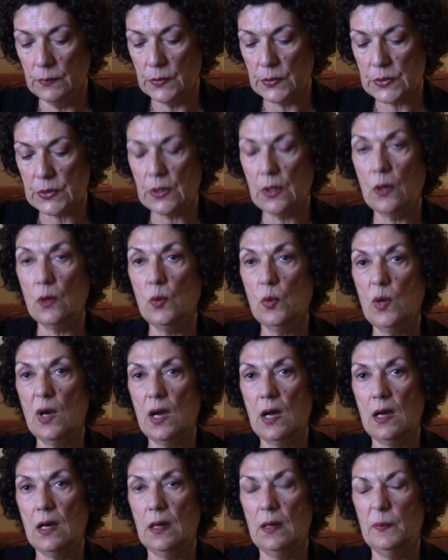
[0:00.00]
So,
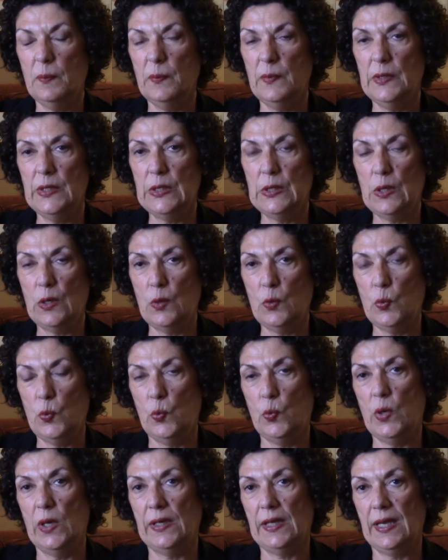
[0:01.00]
you know,
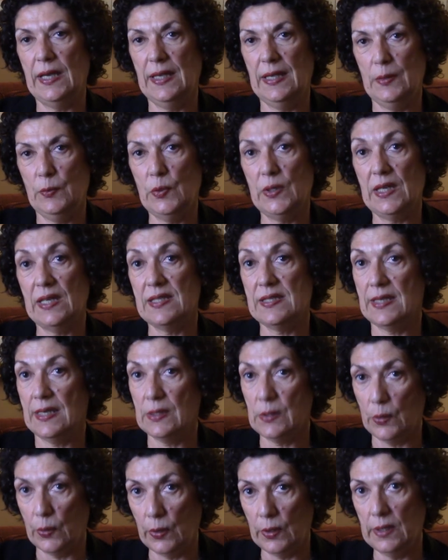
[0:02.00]
what I
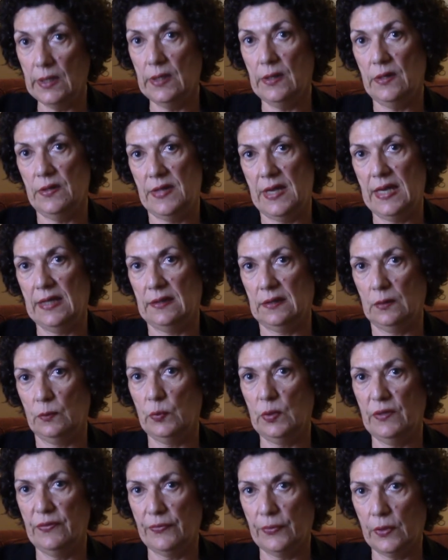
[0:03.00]
said earlier that
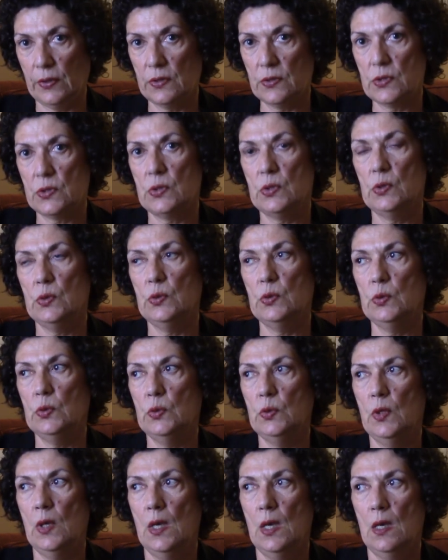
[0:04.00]
refers
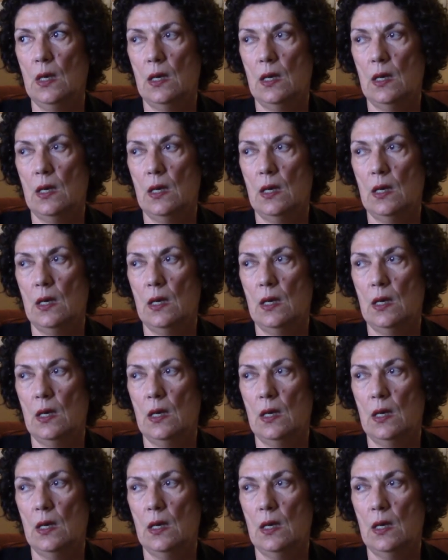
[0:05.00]
to